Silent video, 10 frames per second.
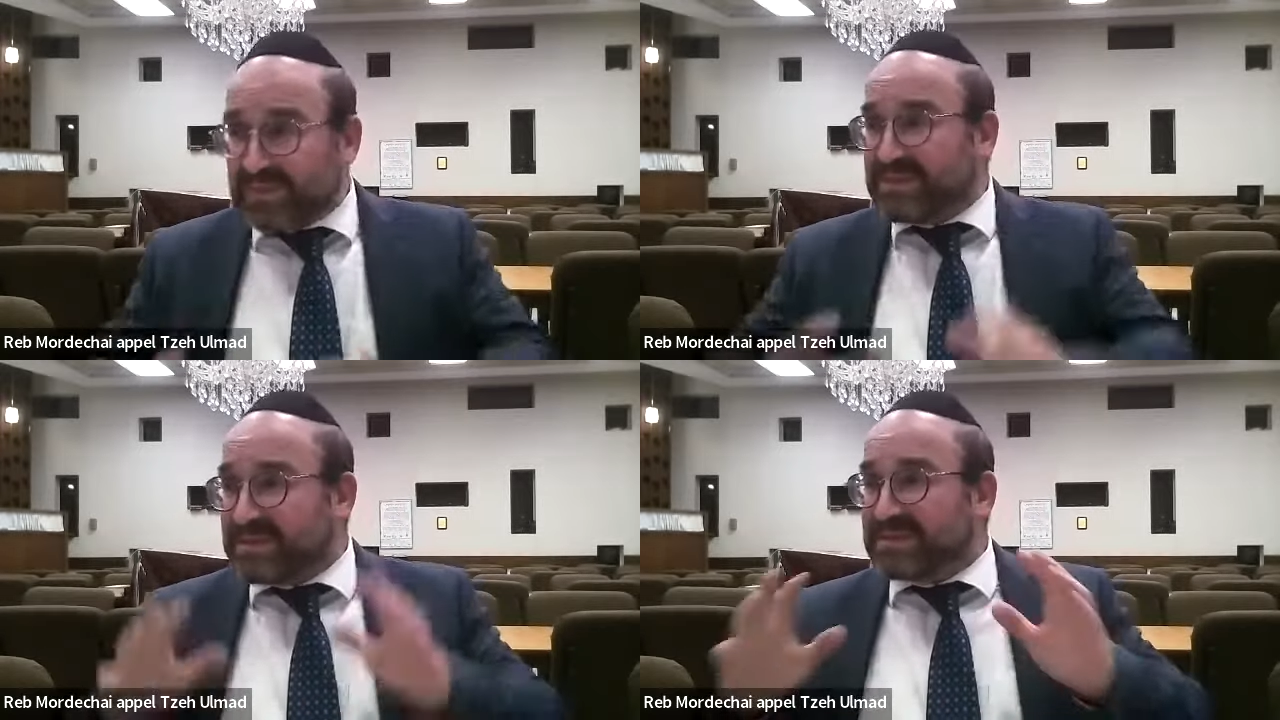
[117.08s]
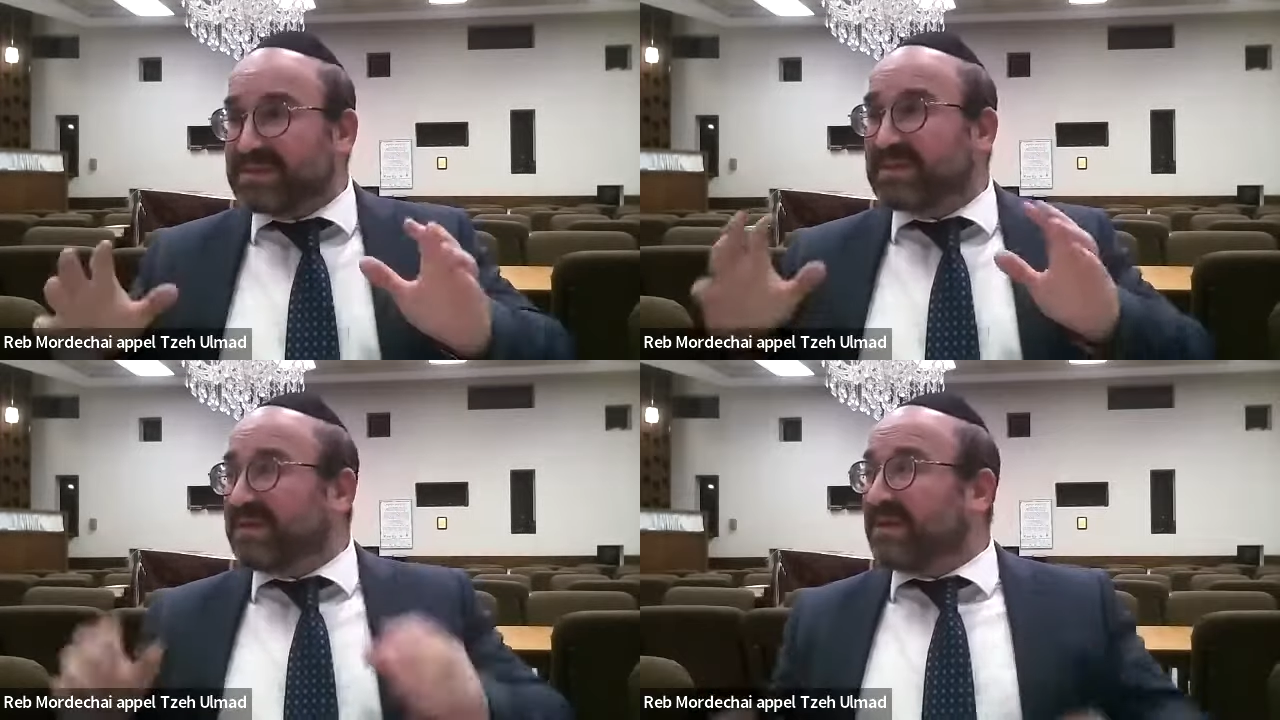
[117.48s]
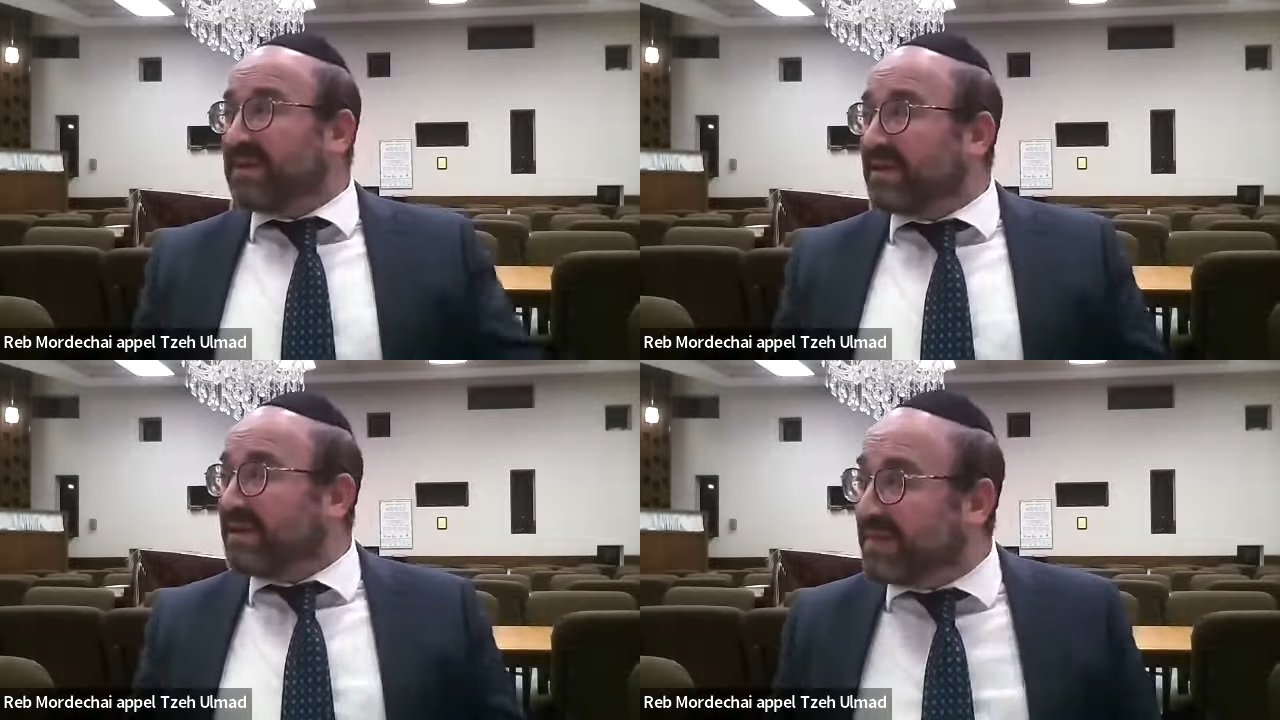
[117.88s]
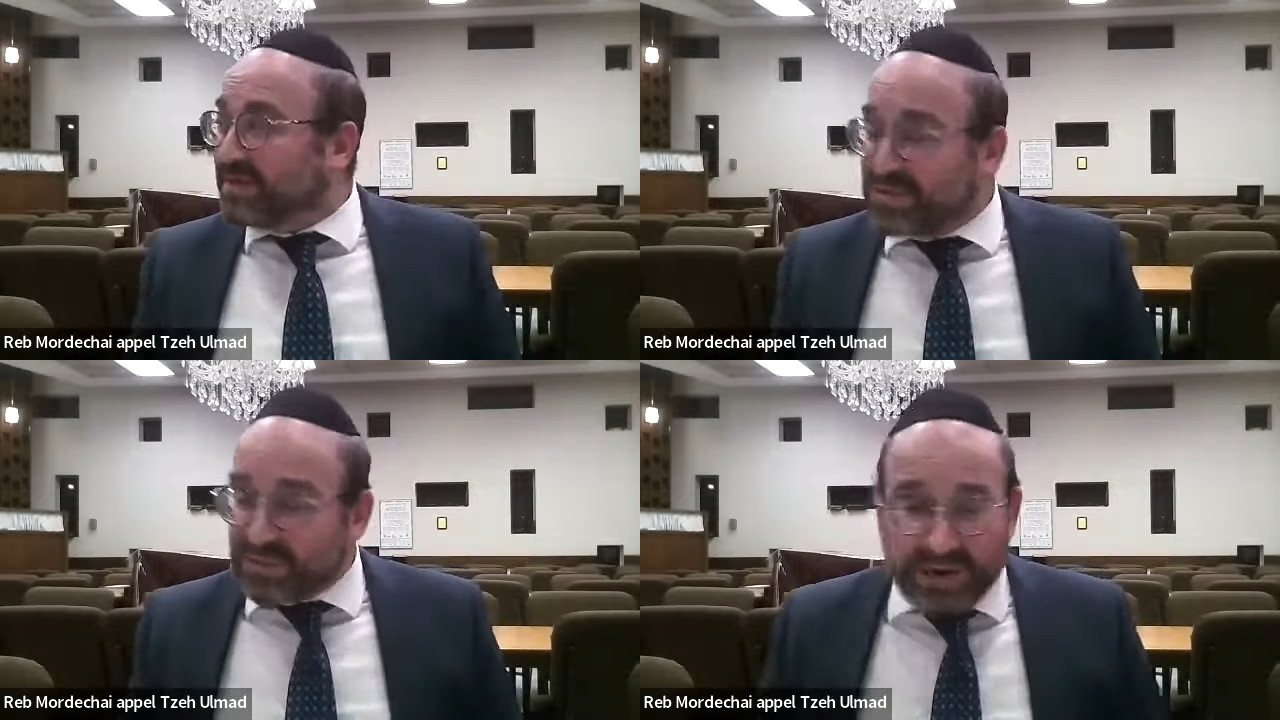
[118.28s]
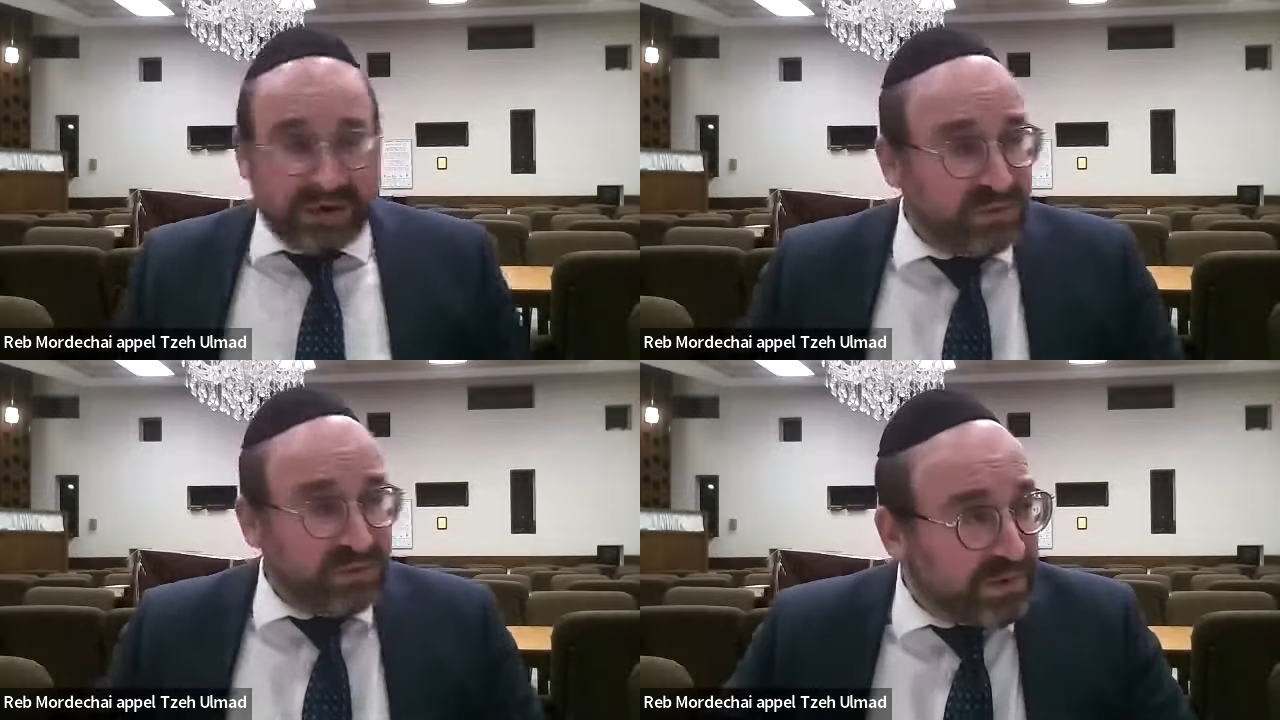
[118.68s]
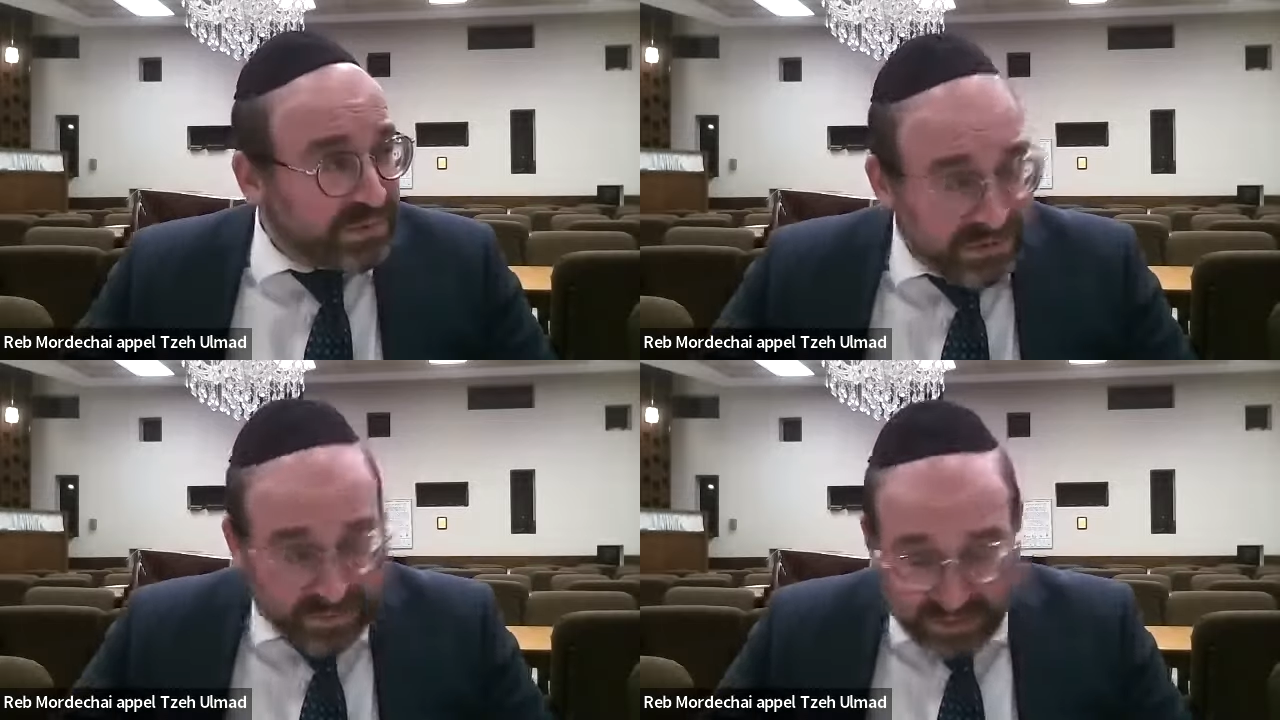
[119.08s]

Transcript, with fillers: This is the medrash we all grew up with,